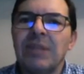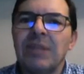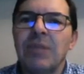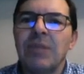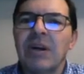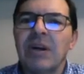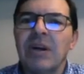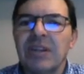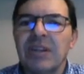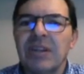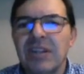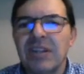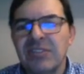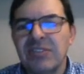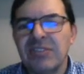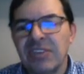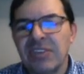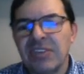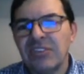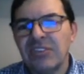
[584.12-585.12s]
my
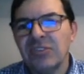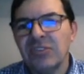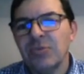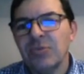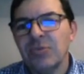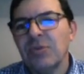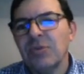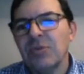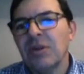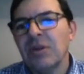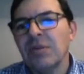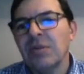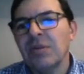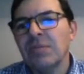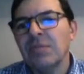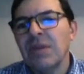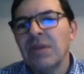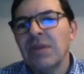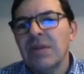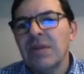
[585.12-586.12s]
case, this is
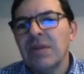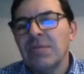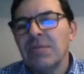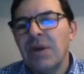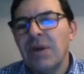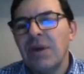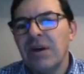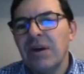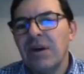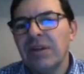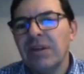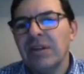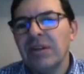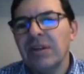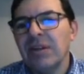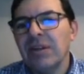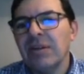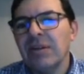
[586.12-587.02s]
my